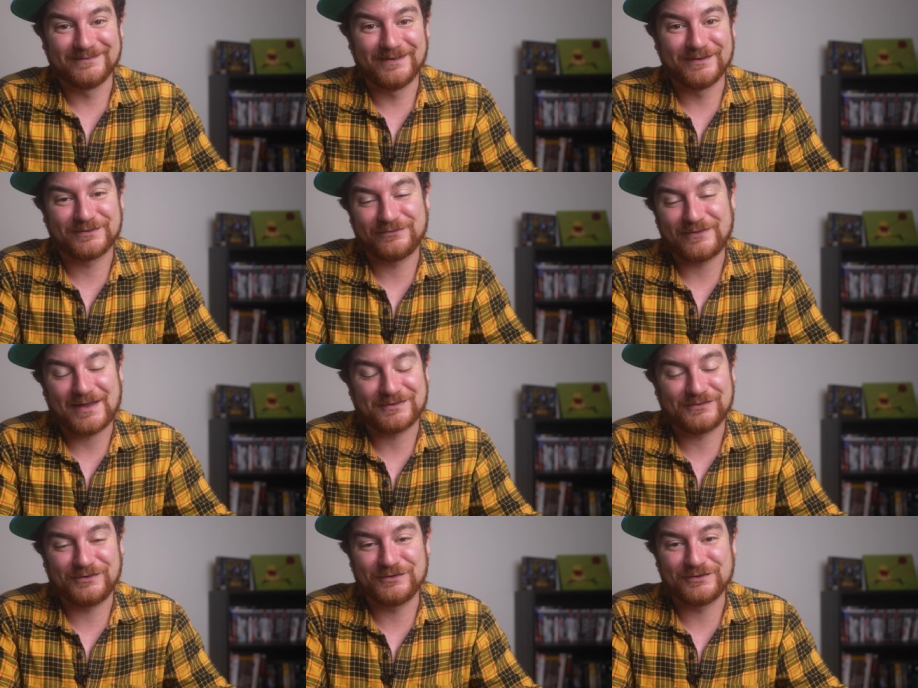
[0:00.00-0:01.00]
It's
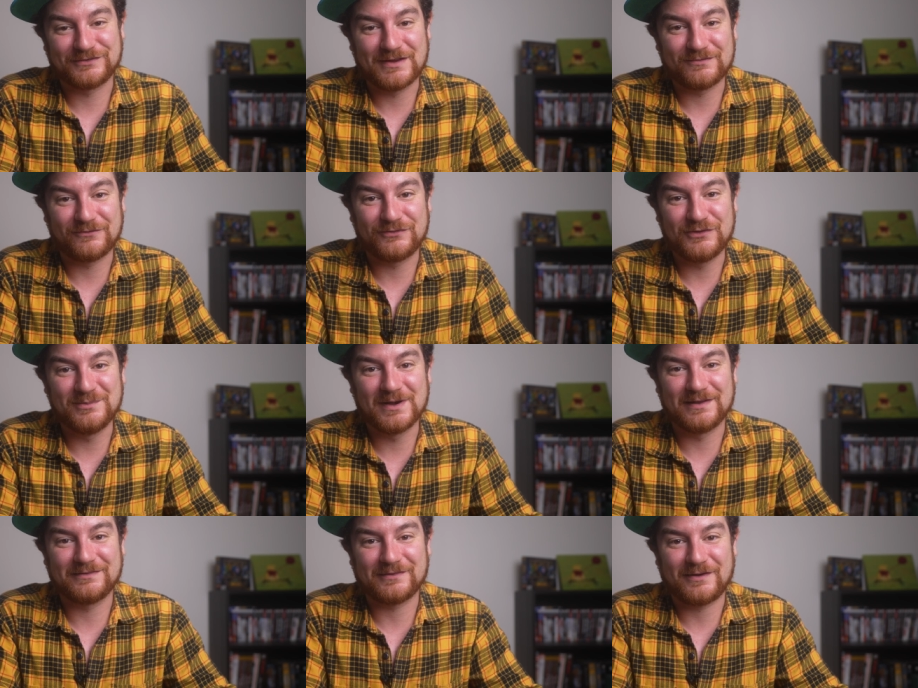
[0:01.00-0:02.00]
faster, you shave a few
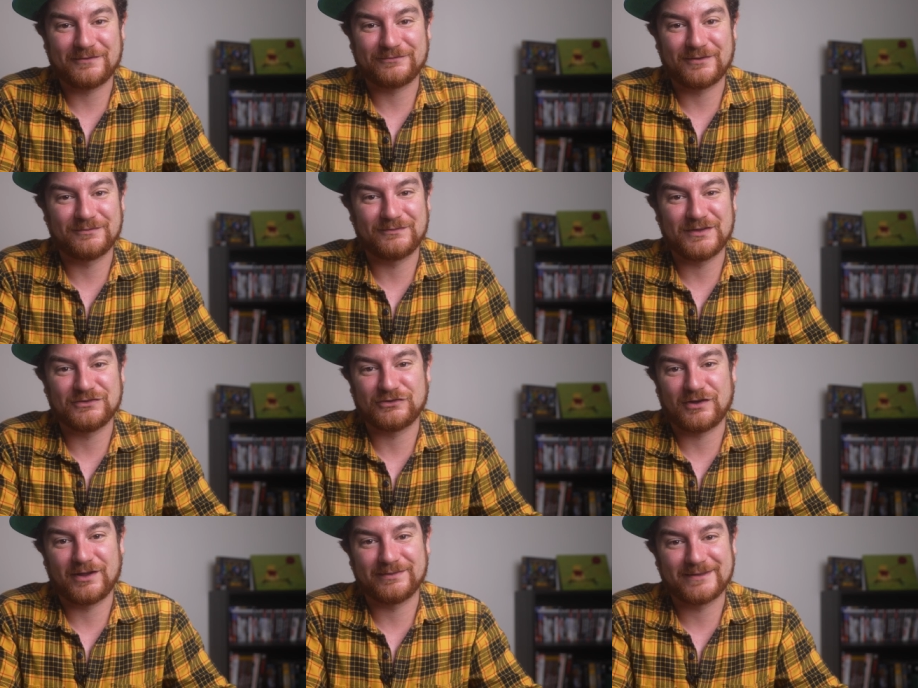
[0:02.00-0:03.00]
minutes off of each
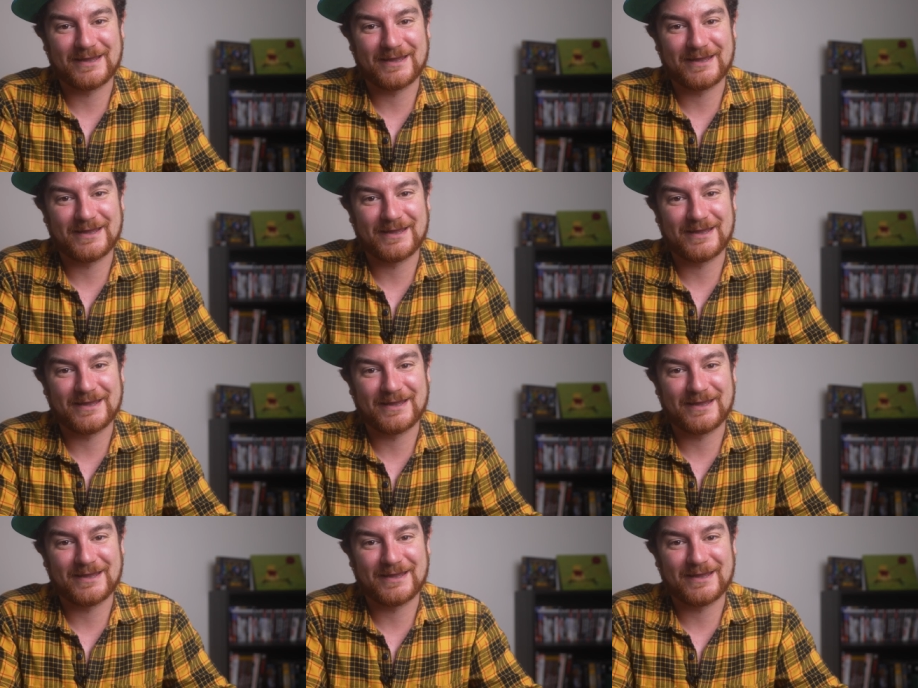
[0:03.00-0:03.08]
shot,